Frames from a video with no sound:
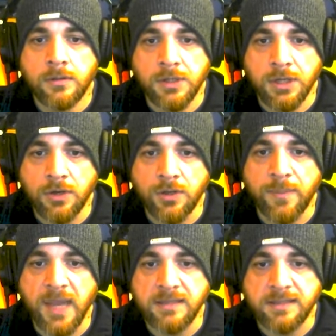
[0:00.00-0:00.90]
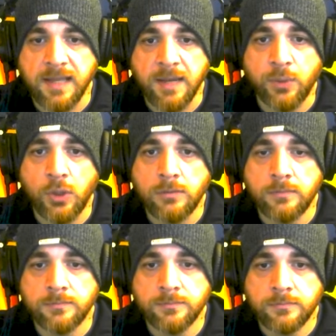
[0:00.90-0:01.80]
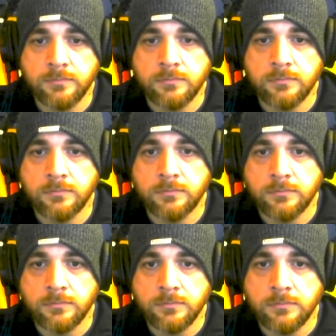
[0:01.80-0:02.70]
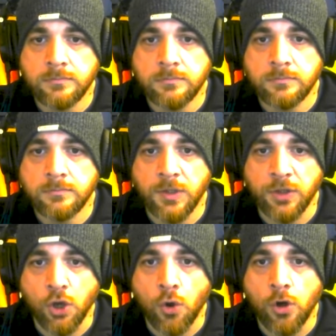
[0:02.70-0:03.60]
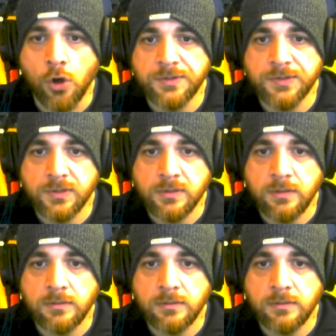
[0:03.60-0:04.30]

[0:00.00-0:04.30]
You can hear the bass sample and the chords.